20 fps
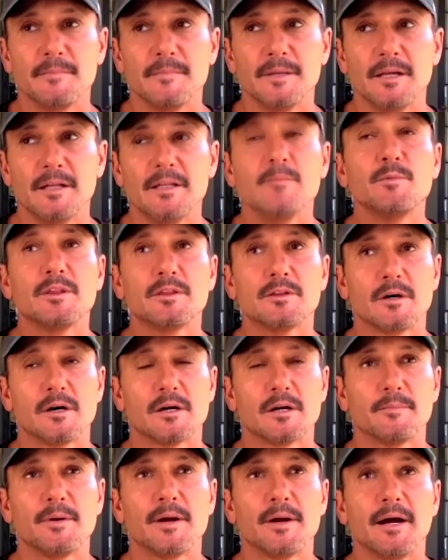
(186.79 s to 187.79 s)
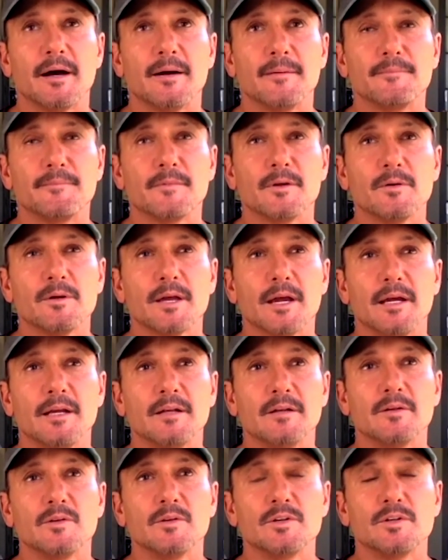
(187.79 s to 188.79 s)
then we thought about,
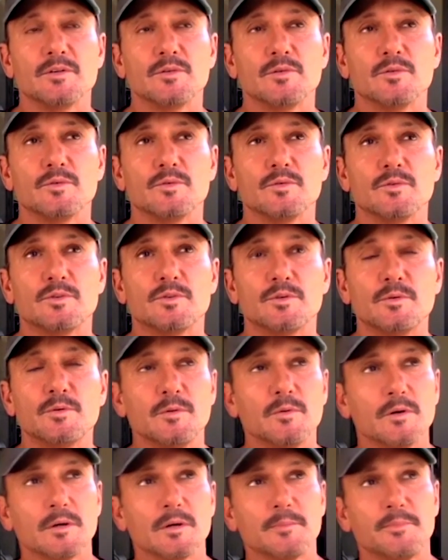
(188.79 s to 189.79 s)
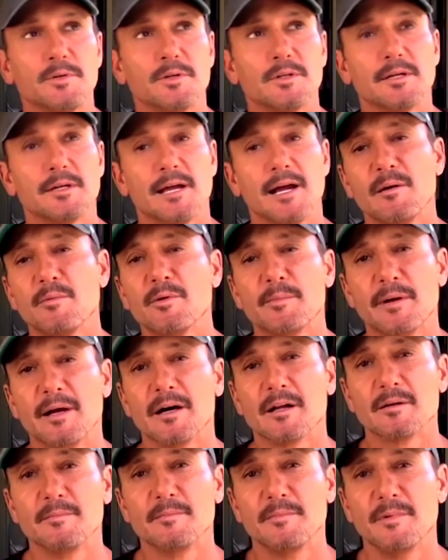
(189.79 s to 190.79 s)
okay, do we want to put an album
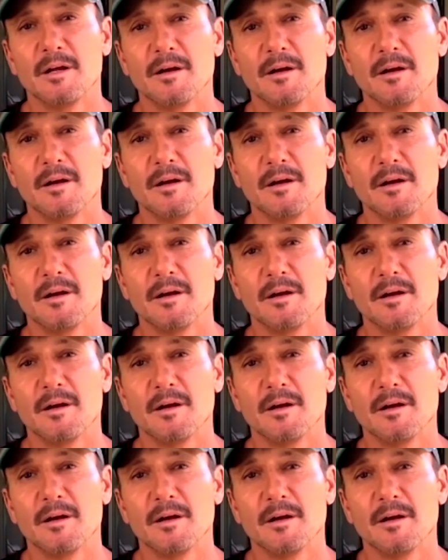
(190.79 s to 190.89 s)
out